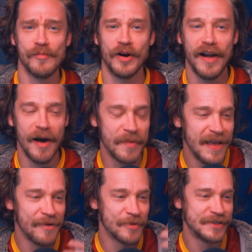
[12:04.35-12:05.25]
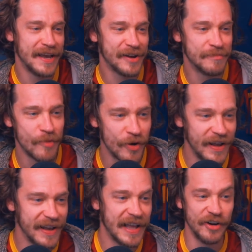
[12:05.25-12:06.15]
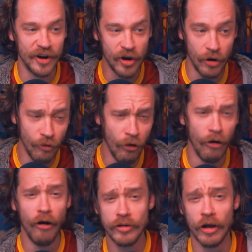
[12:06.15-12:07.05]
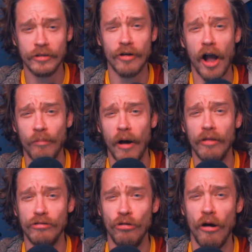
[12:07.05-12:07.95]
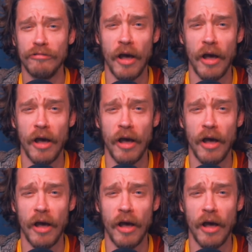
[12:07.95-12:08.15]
We're coming in, we're saying good morning, and you're going, oh, you're going to talk about the U.S.